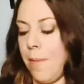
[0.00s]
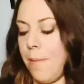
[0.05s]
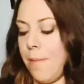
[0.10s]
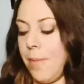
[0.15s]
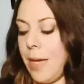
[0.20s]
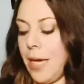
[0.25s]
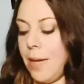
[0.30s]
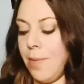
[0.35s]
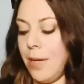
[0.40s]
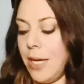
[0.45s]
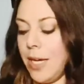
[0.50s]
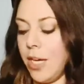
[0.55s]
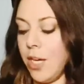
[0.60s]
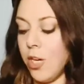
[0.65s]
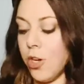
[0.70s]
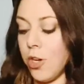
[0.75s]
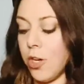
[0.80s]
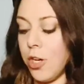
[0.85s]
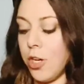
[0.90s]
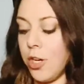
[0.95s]
Maybe
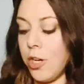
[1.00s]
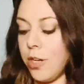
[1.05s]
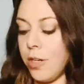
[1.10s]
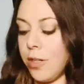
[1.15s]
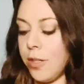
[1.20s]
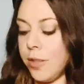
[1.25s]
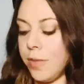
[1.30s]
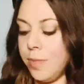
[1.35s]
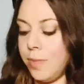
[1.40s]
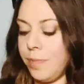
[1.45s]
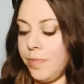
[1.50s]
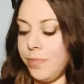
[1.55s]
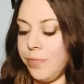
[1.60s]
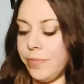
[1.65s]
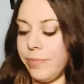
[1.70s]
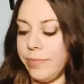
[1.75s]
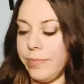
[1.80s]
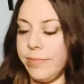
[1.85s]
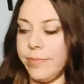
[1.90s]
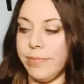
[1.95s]
you're
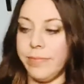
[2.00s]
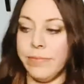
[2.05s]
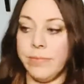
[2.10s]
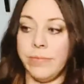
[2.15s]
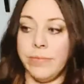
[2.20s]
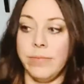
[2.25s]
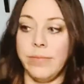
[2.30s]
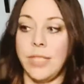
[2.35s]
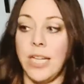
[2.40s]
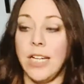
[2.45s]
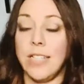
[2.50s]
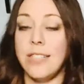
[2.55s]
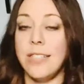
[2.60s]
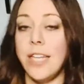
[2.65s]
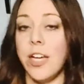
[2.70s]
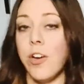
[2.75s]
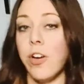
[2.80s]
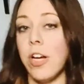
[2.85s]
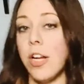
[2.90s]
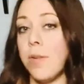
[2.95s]
a
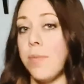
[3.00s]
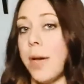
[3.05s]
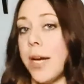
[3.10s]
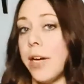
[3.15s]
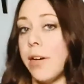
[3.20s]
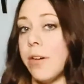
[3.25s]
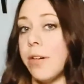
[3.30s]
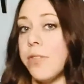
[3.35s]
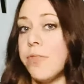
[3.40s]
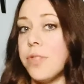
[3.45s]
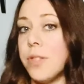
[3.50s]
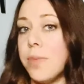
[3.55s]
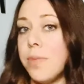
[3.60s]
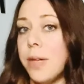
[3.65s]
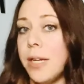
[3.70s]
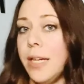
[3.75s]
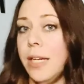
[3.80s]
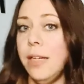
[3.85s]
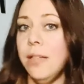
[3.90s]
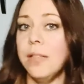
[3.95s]
secret admirer of
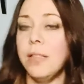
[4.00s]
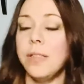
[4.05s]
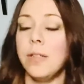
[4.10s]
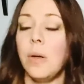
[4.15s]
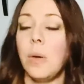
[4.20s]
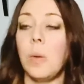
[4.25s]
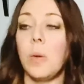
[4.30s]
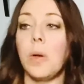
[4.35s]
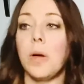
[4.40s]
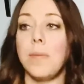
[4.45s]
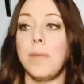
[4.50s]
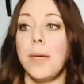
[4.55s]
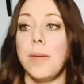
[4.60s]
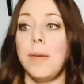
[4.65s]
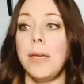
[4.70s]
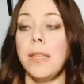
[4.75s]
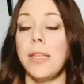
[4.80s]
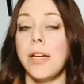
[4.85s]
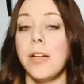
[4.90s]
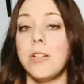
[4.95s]
somebody, or
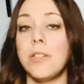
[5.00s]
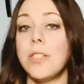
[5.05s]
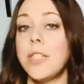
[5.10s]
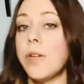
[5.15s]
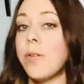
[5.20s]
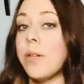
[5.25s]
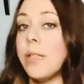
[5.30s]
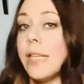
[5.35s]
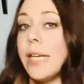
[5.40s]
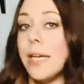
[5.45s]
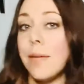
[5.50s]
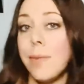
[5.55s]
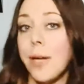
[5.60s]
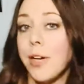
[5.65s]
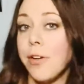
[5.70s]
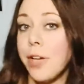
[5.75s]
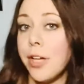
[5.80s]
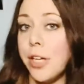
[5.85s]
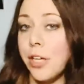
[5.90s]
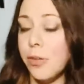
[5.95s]
maybe they're secretly
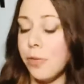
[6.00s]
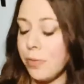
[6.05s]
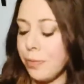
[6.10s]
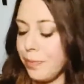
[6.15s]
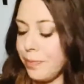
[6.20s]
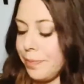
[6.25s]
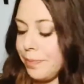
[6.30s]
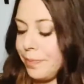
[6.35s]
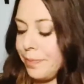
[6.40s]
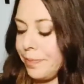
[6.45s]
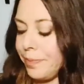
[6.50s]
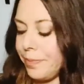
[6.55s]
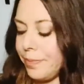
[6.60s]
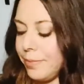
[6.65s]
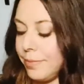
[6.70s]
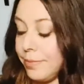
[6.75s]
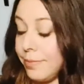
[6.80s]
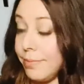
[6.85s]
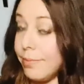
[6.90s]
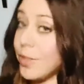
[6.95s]
admiring you.
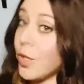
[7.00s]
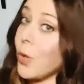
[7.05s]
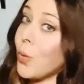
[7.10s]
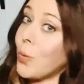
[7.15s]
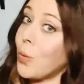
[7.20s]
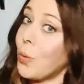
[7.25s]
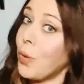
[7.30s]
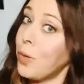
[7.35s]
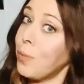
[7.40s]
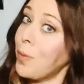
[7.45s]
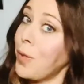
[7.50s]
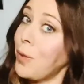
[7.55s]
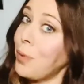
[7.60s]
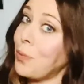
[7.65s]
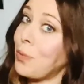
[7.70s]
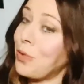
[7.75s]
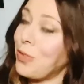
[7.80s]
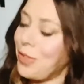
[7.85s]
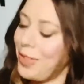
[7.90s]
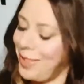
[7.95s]
Or
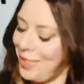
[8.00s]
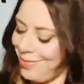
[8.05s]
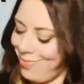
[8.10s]
both.